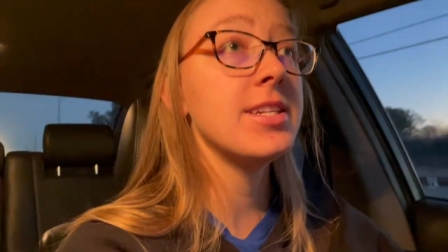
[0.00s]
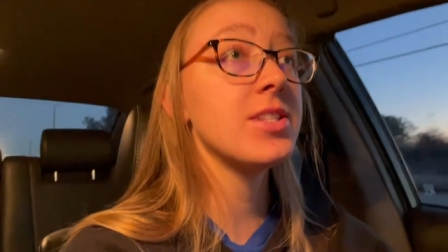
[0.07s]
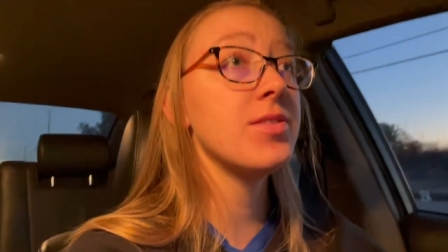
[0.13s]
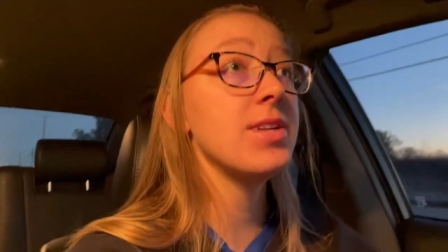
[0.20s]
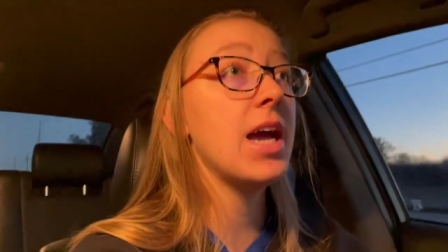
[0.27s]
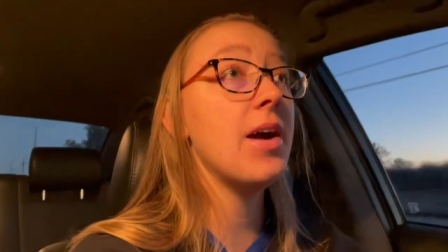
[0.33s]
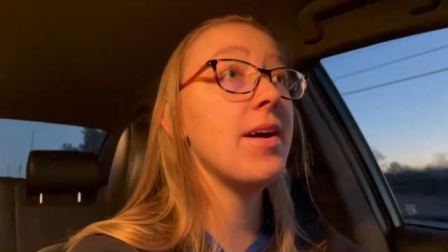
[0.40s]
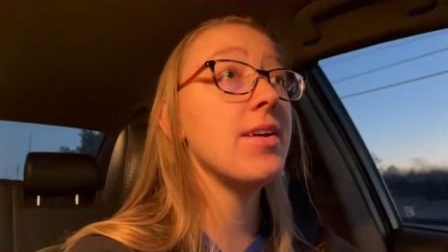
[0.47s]
so
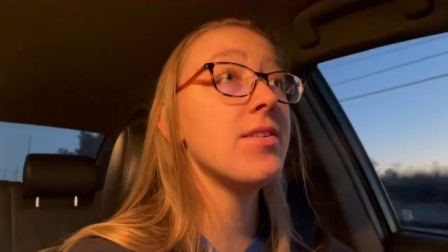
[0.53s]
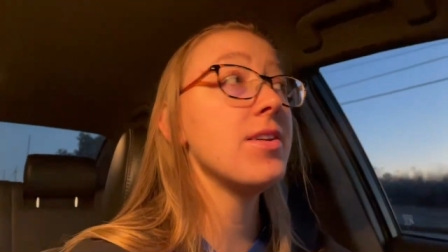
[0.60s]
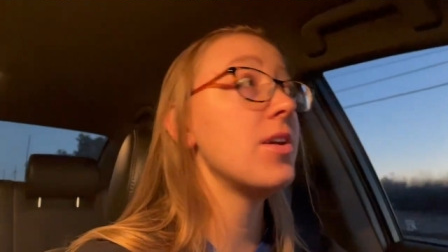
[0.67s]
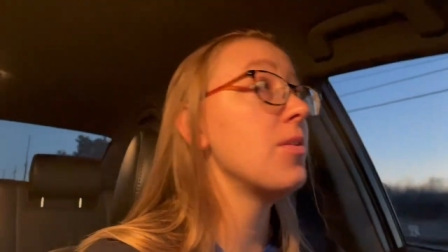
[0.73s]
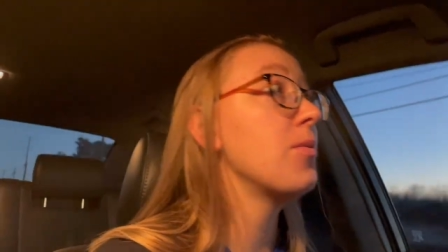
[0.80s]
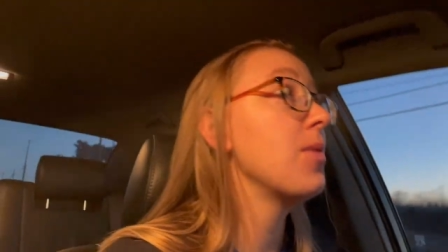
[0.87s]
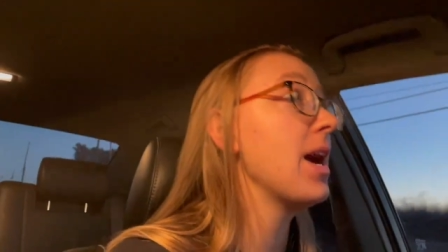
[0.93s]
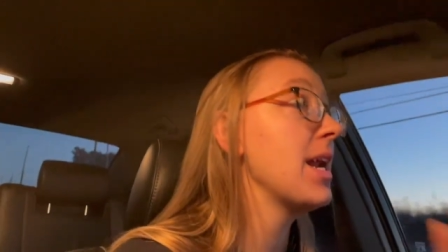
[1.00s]
now I don't know
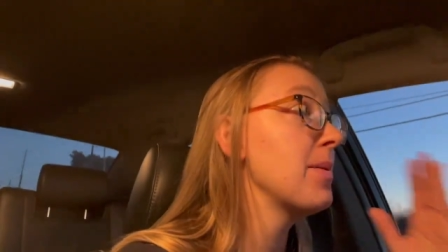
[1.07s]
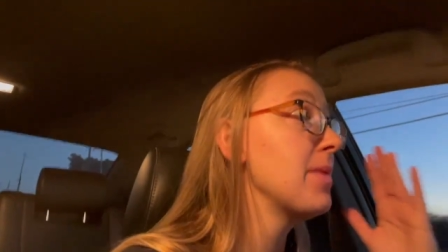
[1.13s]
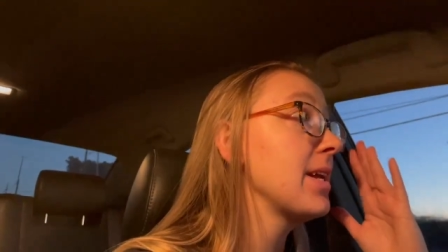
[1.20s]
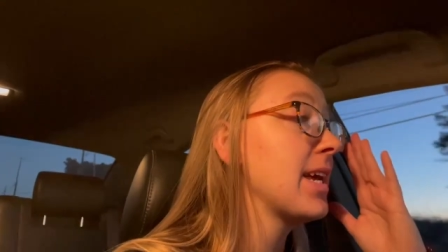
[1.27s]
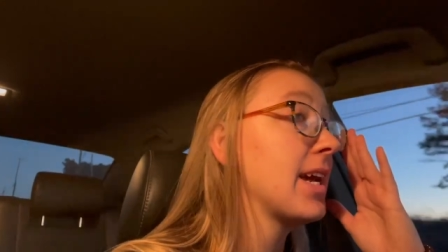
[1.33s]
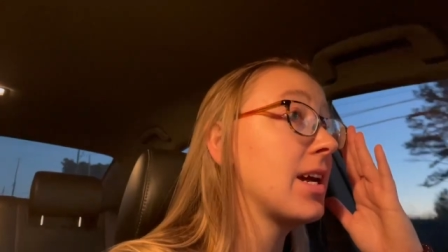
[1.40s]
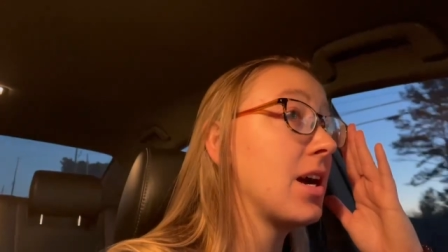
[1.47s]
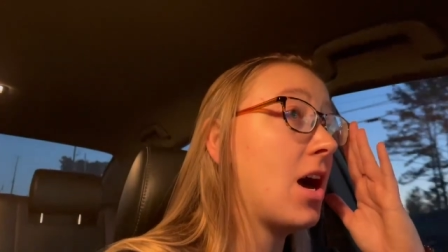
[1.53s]
when I'm gonna
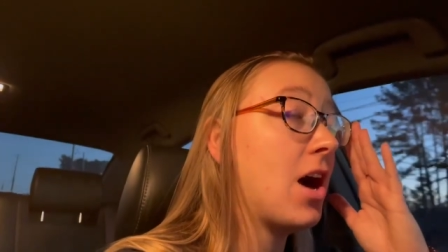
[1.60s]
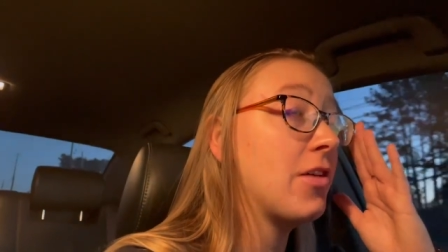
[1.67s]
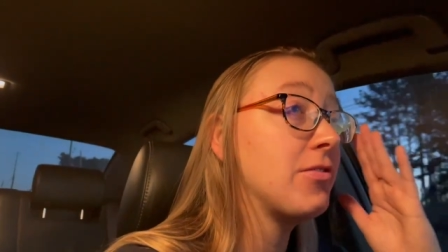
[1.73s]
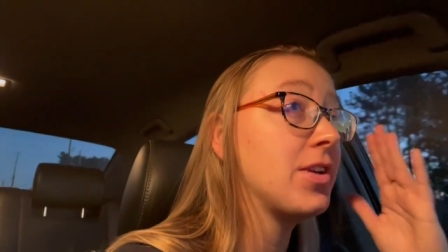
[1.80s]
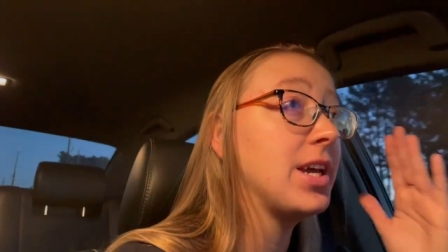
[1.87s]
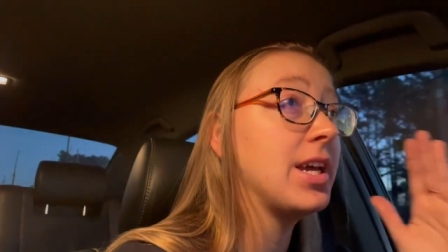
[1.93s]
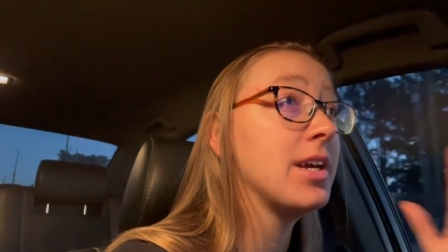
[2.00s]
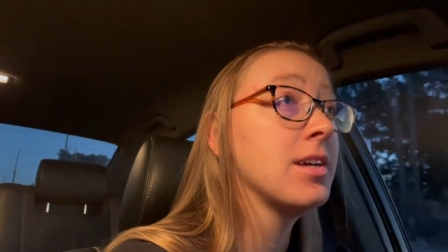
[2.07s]
get
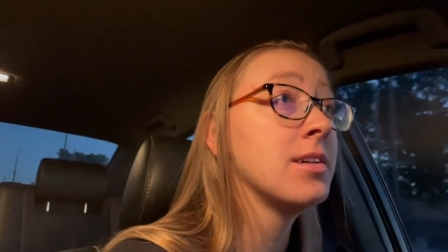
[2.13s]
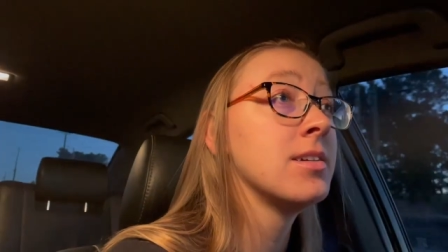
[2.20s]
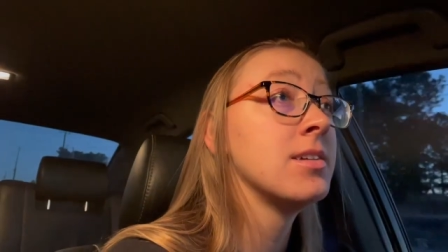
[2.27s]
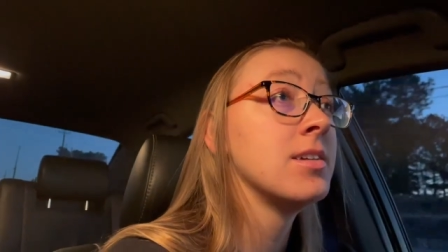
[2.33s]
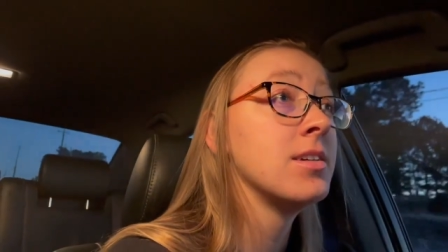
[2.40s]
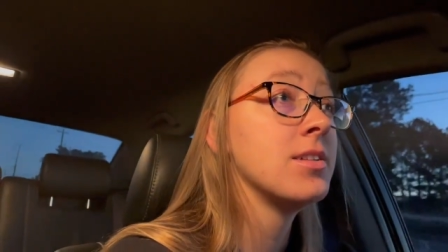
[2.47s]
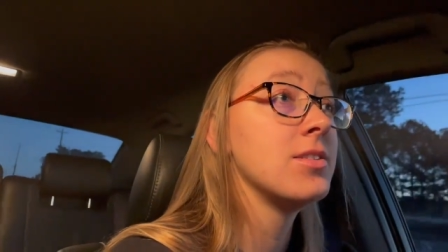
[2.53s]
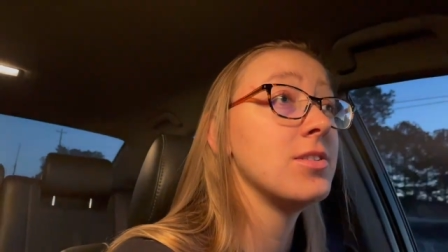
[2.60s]
coffee.
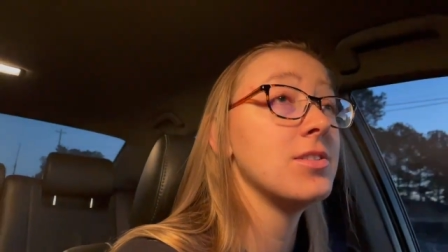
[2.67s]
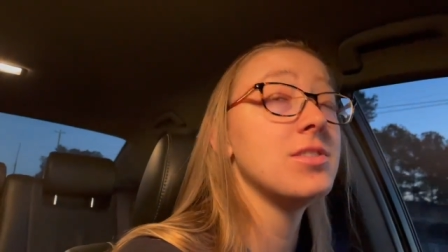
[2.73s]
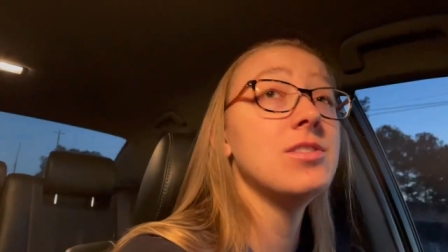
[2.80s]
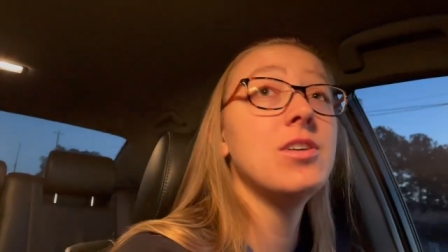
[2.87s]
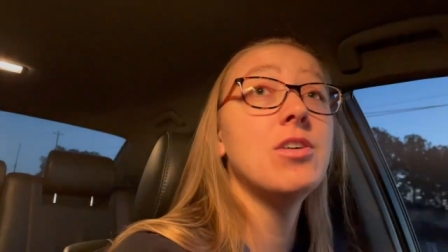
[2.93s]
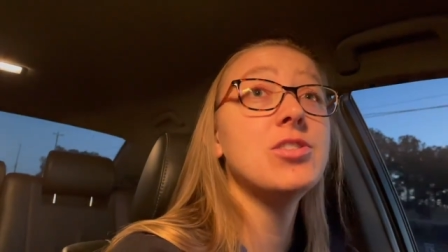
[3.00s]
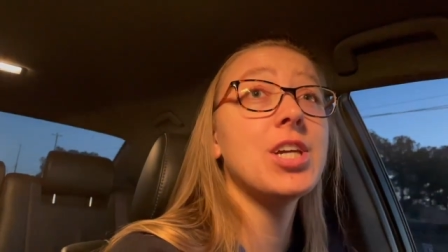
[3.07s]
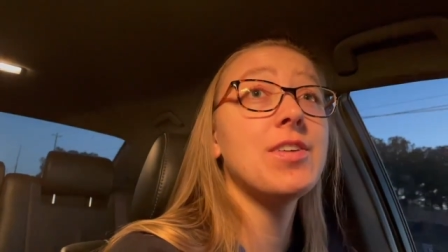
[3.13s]
There's
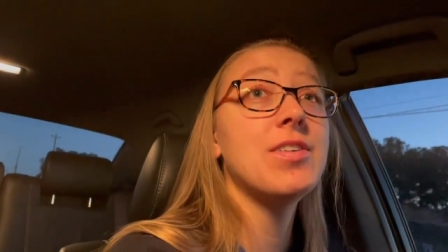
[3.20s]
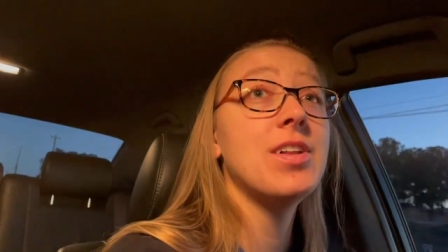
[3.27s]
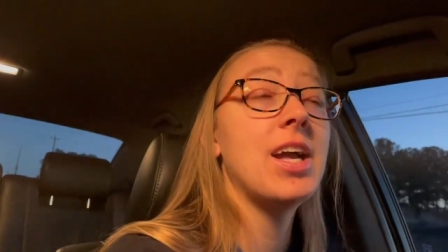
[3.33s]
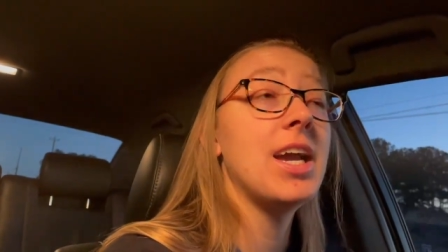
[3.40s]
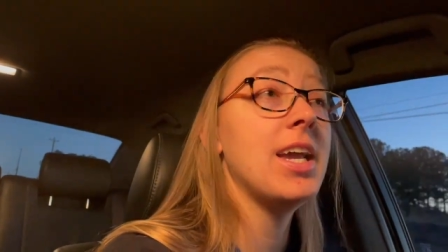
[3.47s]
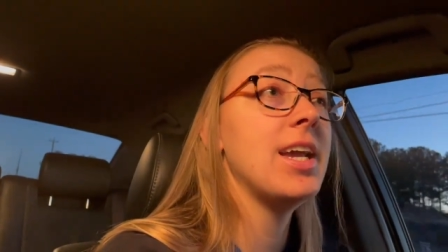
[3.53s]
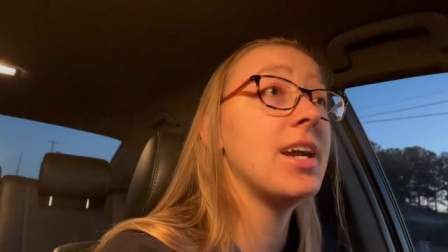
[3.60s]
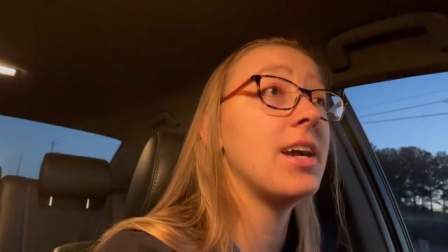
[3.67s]
no Chick-fil-A
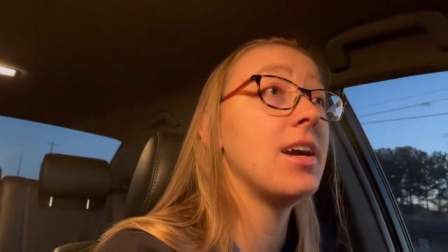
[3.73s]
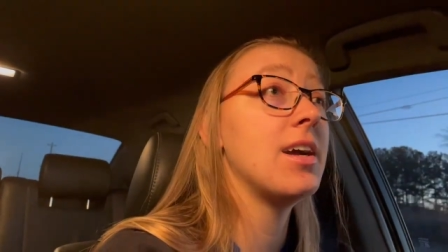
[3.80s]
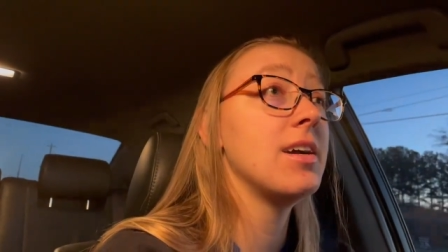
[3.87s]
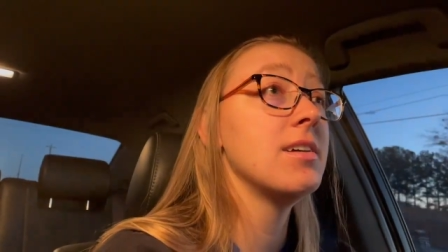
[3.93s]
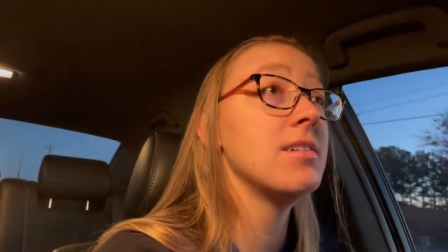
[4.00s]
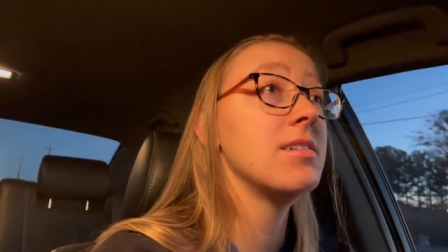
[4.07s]
here.